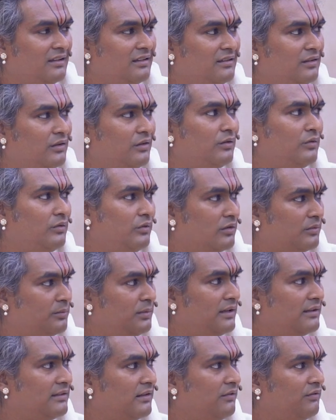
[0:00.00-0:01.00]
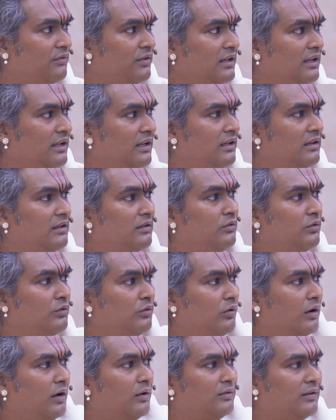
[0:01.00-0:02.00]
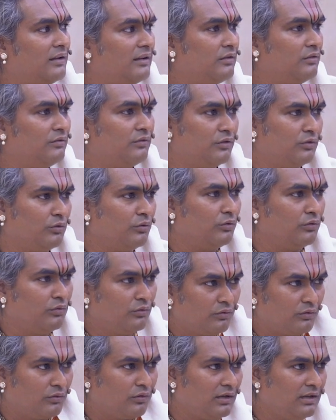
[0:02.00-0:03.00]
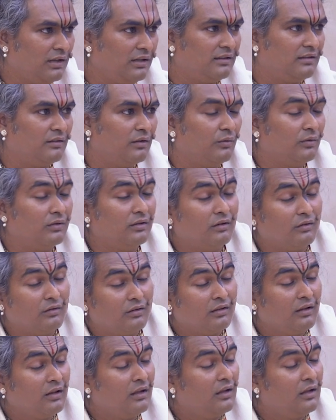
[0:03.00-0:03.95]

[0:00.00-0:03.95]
And, you know, you speak something here, you go outside of the door, you already wonder,